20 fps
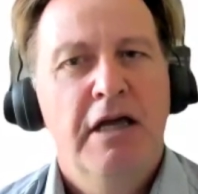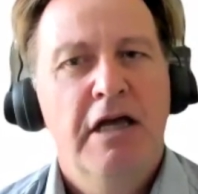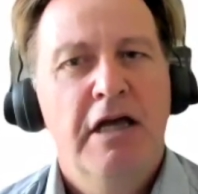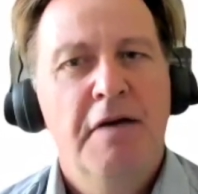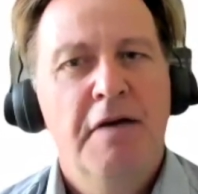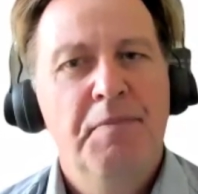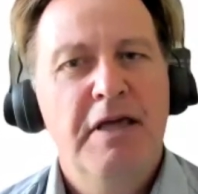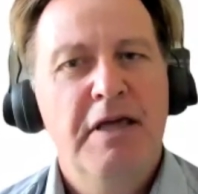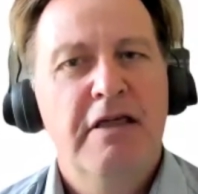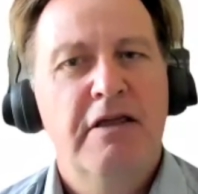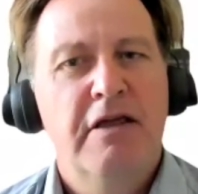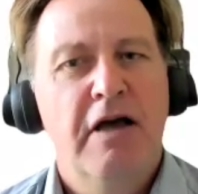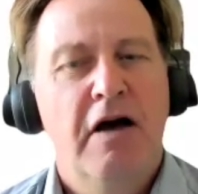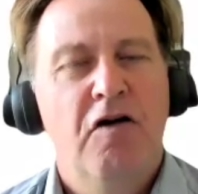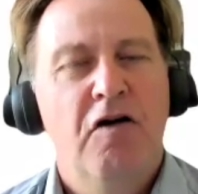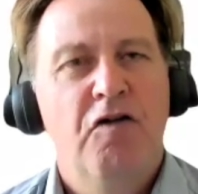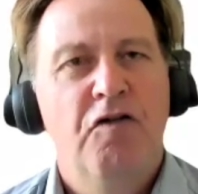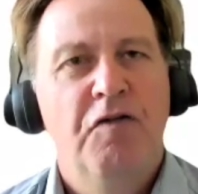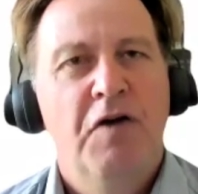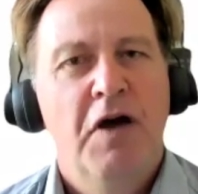can be
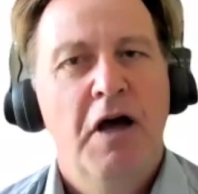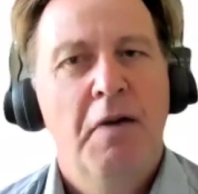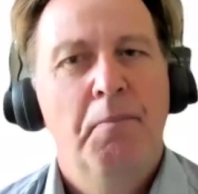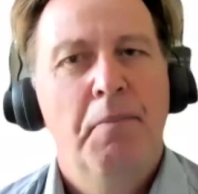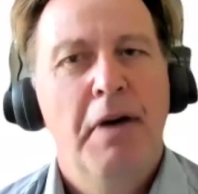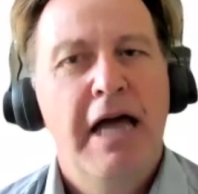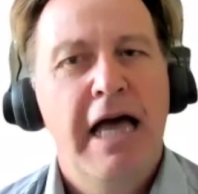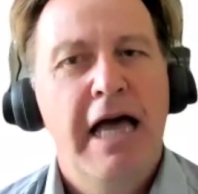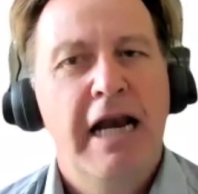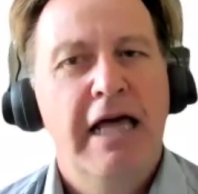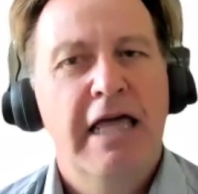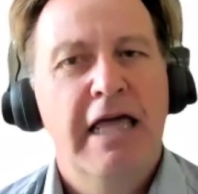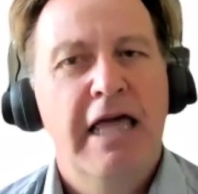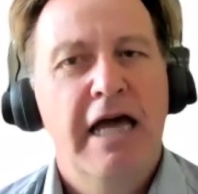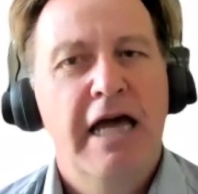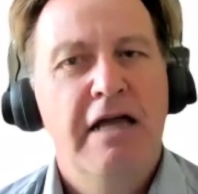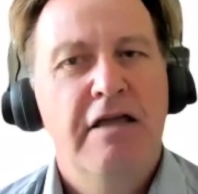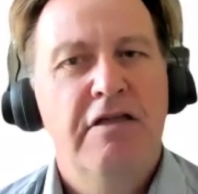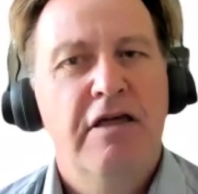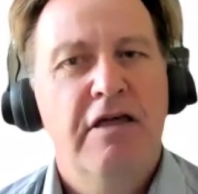solved by
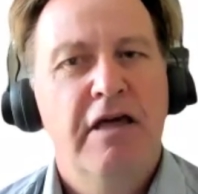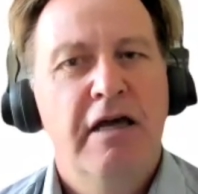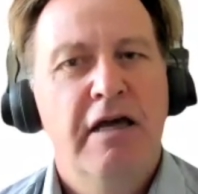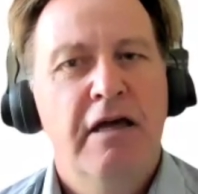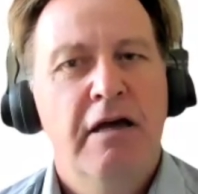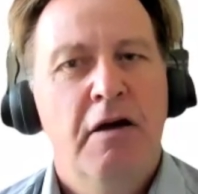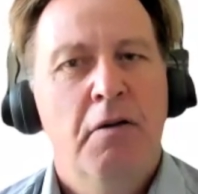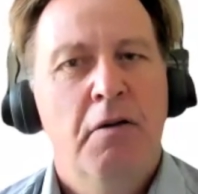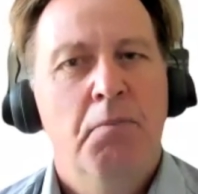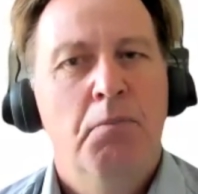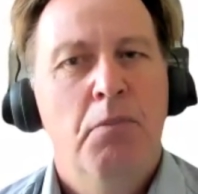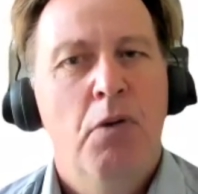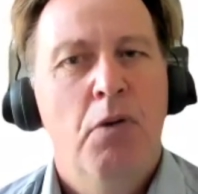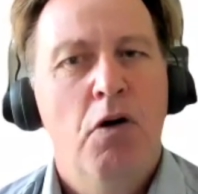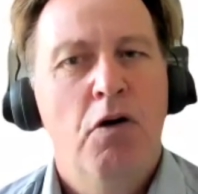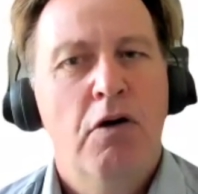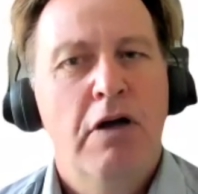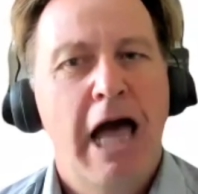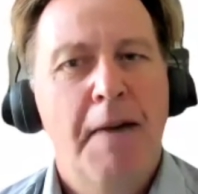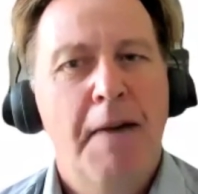allocating
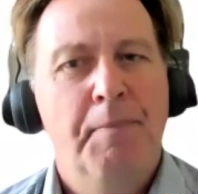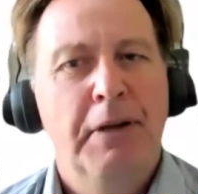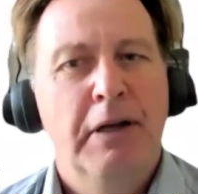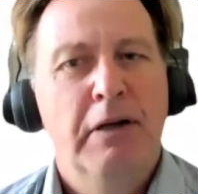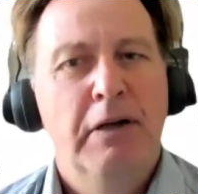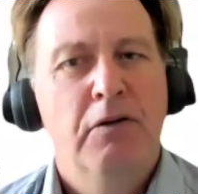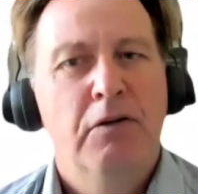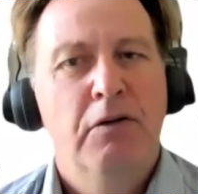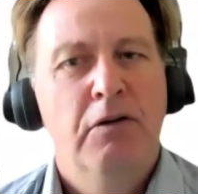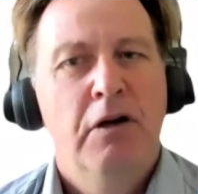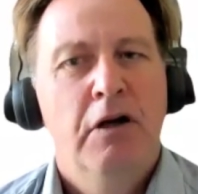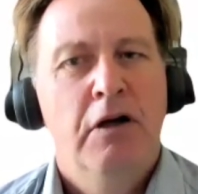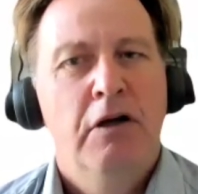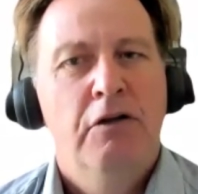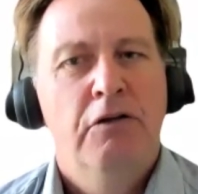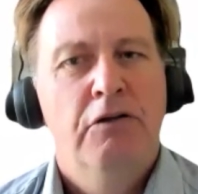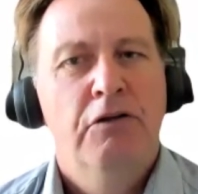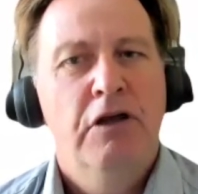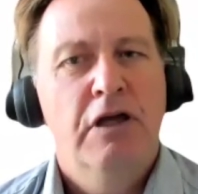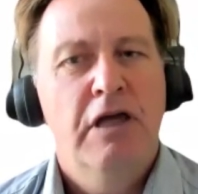more capital
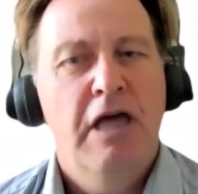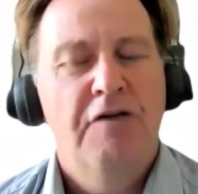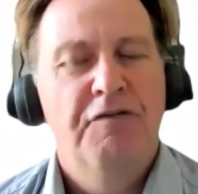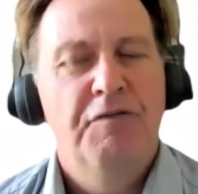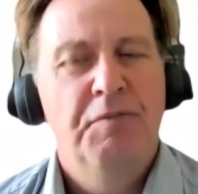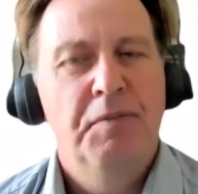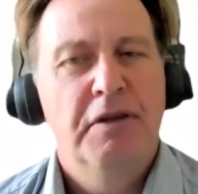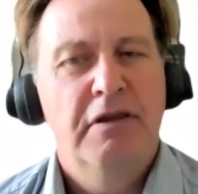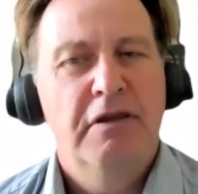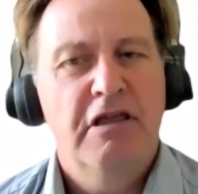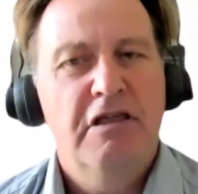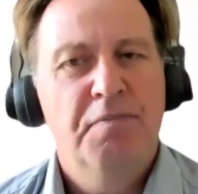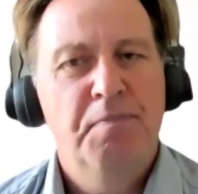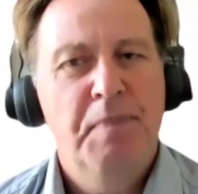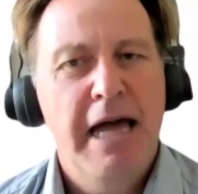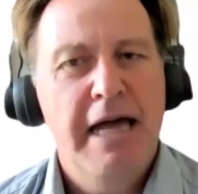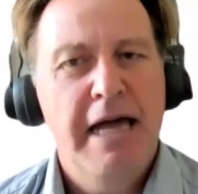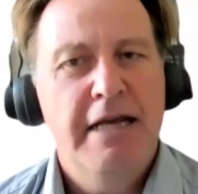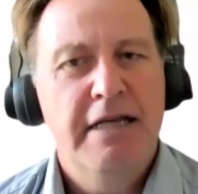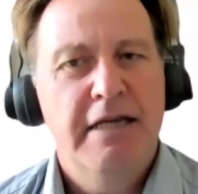to government to
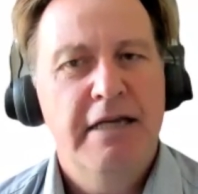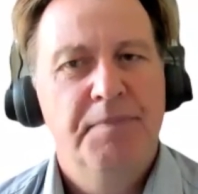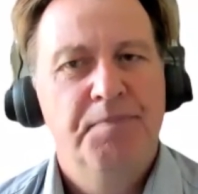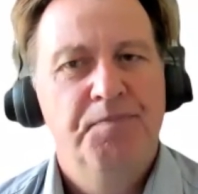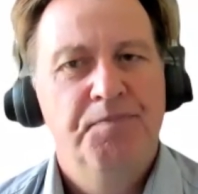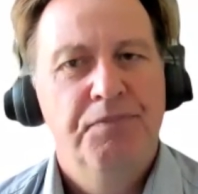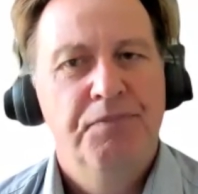spend.